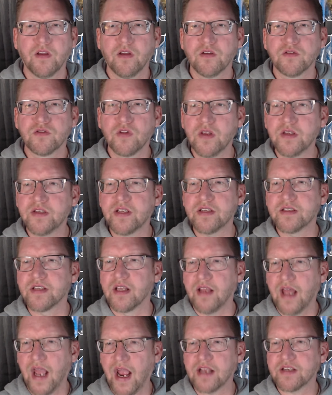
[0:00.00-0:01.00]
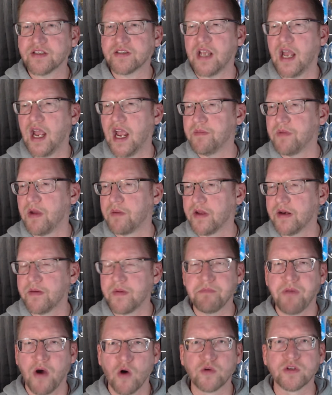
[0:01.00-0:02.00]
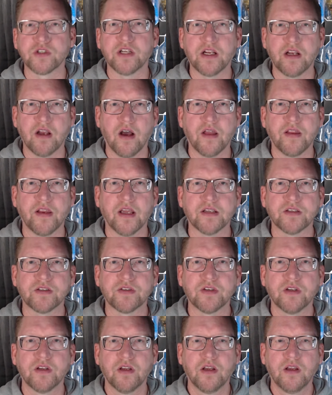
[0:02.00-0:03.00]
So this is the last time I'm going to be posting on this.